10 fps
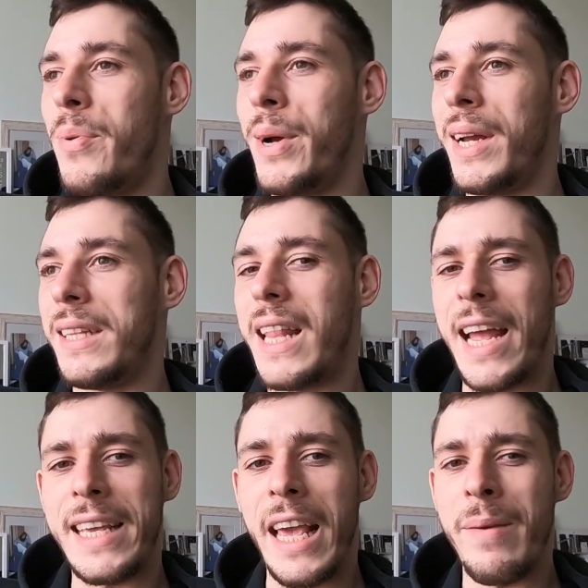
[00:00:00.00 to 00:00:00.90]
but
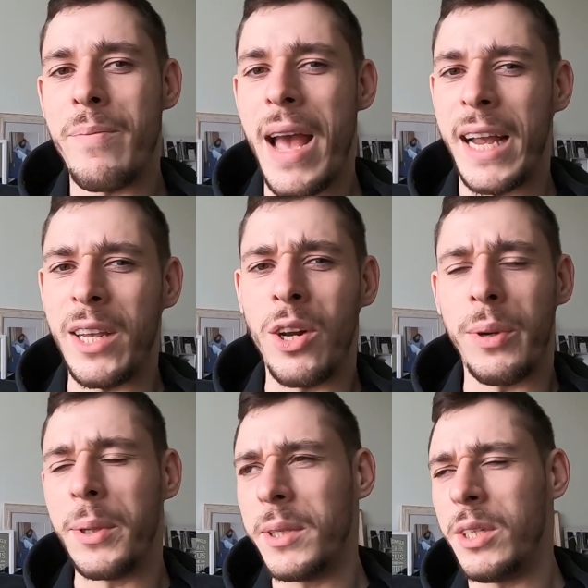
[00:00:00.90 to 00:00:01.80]
I came back, you know,
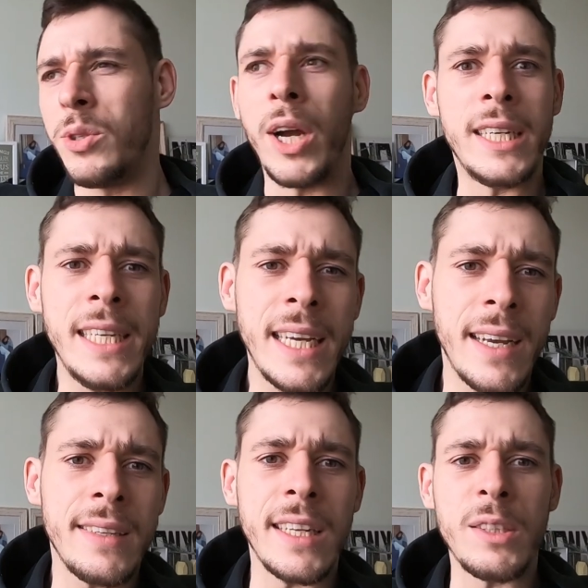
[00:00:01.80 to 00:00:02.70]
with all these new
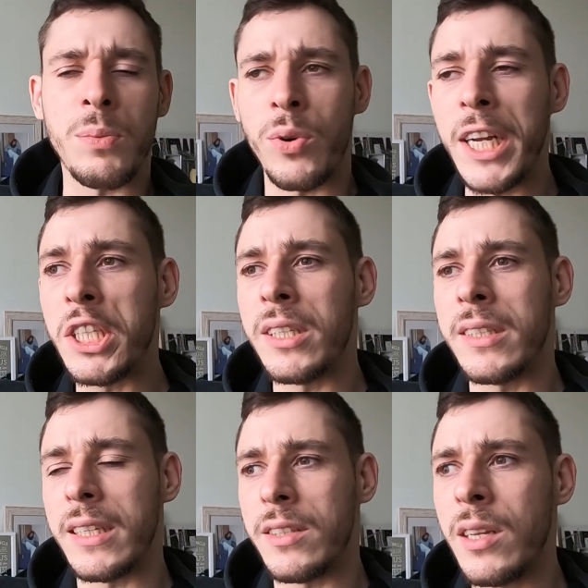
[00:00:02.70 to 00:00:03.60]
ideas and
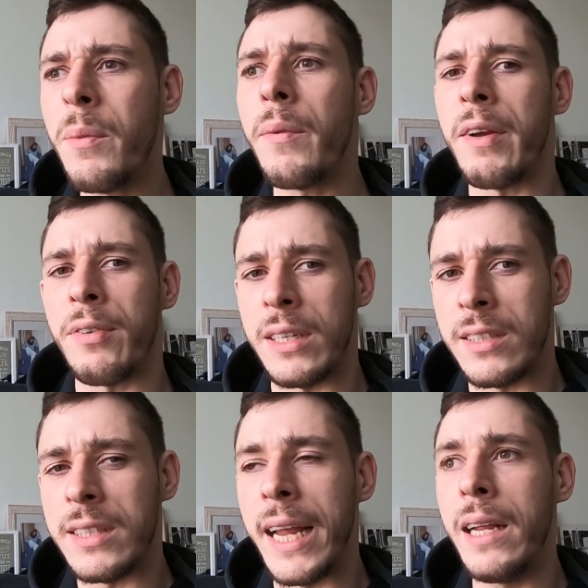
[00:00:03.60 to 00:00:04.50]
inspirations. And some of my
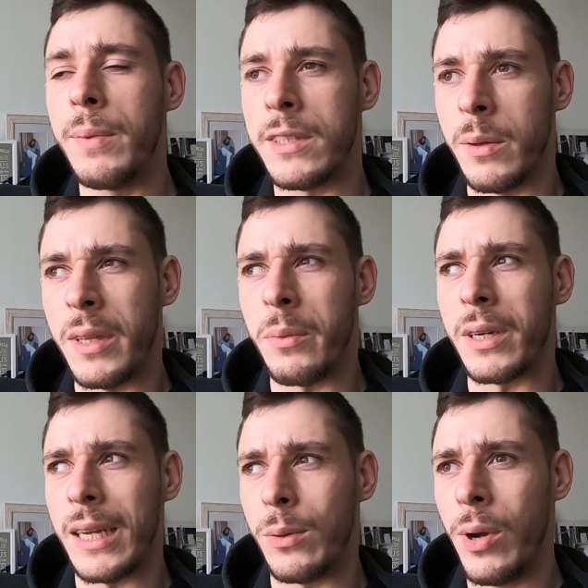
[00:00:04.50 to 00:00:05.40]
friends stayed, but some of them
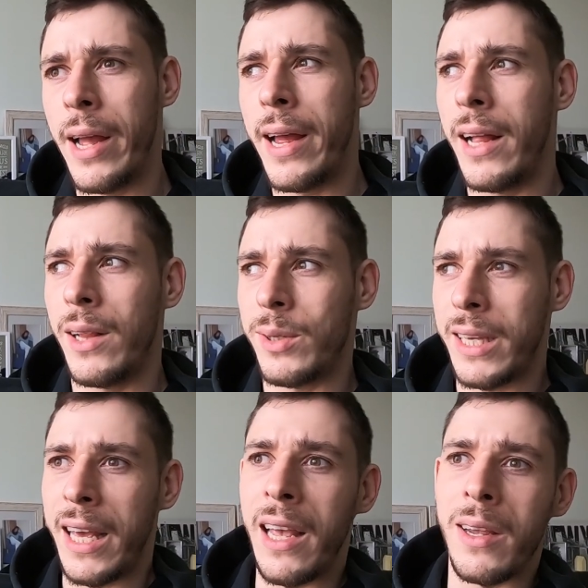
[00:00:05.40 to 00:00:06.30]
were like, "Well,
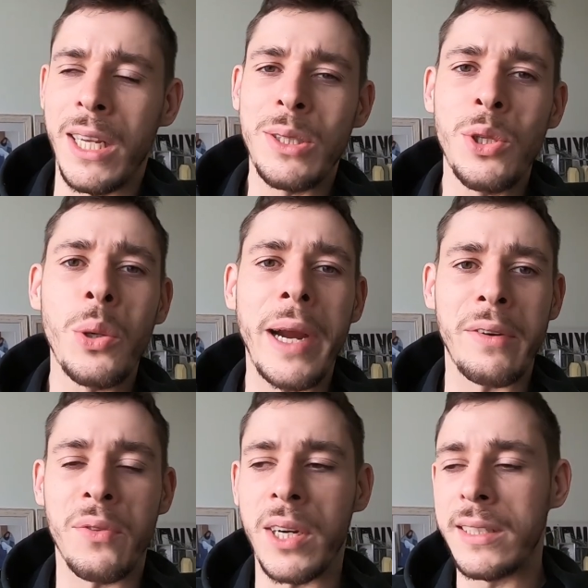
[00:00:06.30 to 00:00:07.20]
okay, he's too
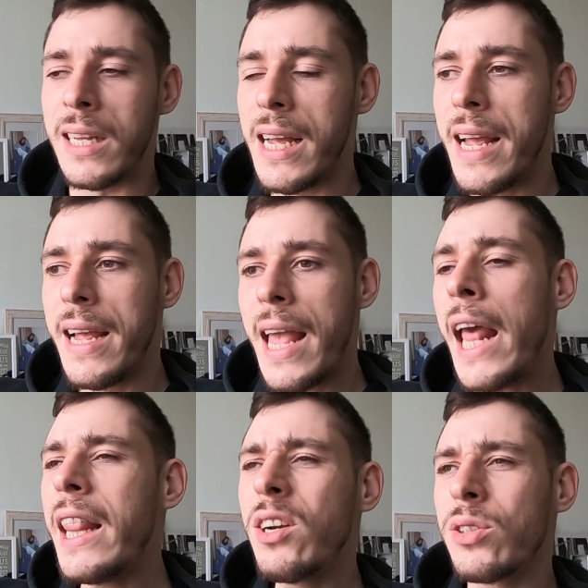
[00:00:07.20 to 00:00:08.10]
weird for us."
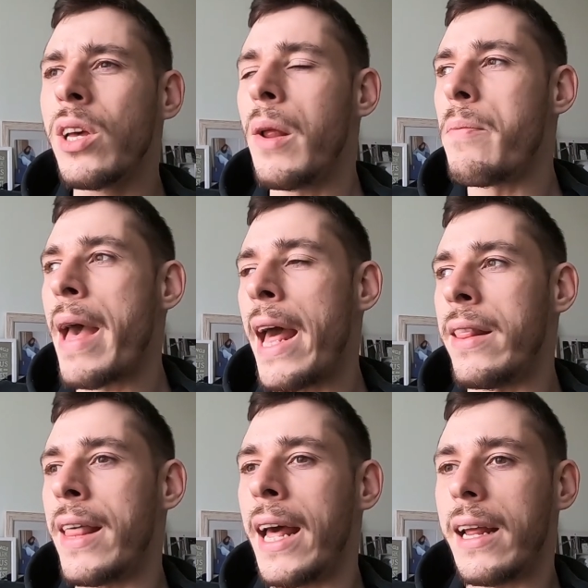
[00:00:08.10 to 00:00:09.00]
And there's good and bad
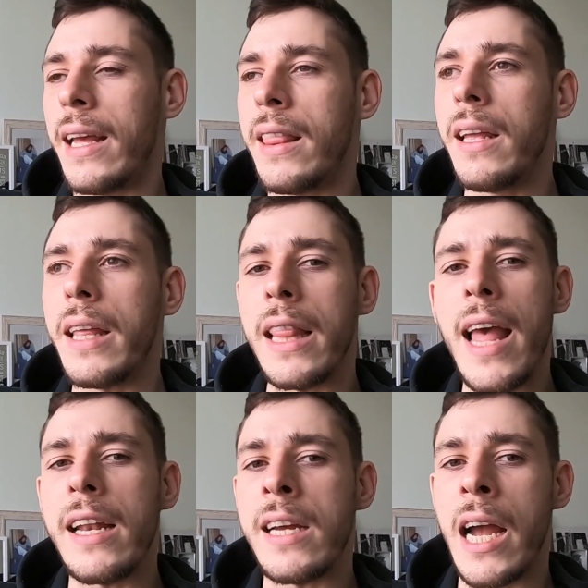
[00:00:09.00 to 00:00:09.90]
in that. I think at
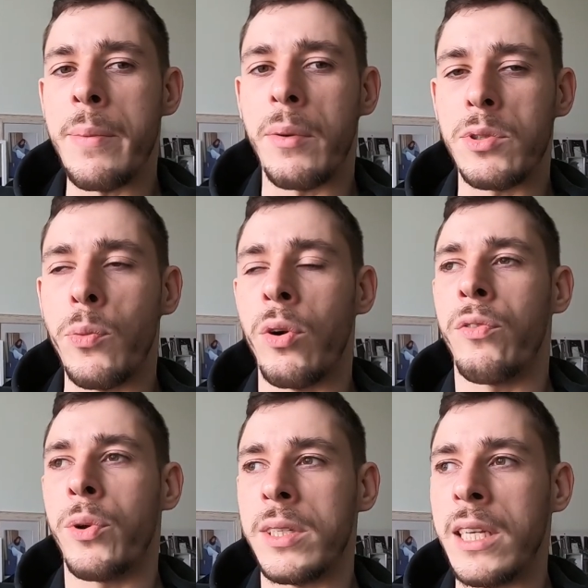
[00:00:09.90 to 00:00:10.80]
that time I was more
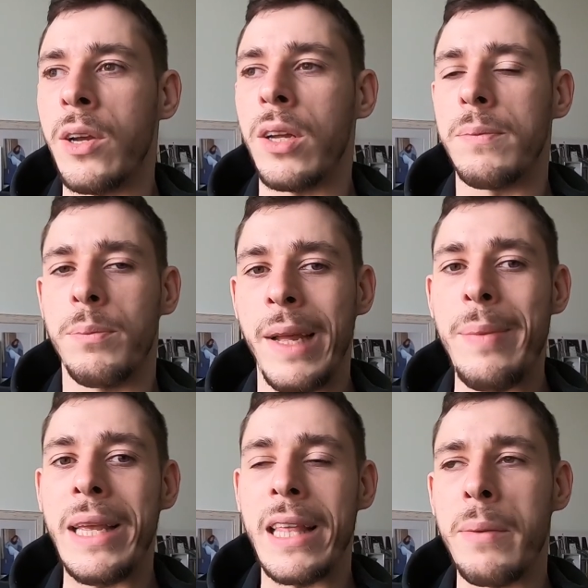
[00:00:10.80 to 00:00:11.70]
focusing on
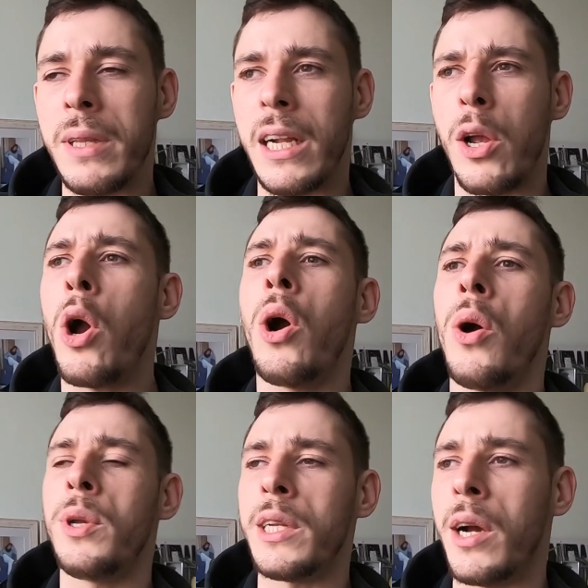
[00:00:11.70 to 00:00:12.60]
blaming them. They're like,
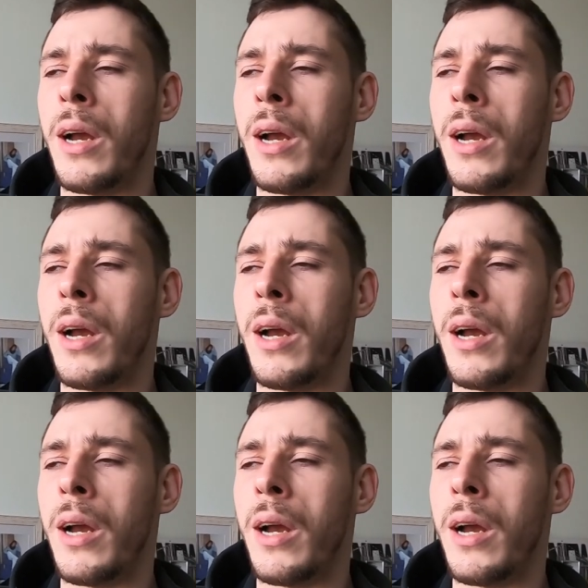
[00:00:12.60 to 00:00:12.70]
oh, you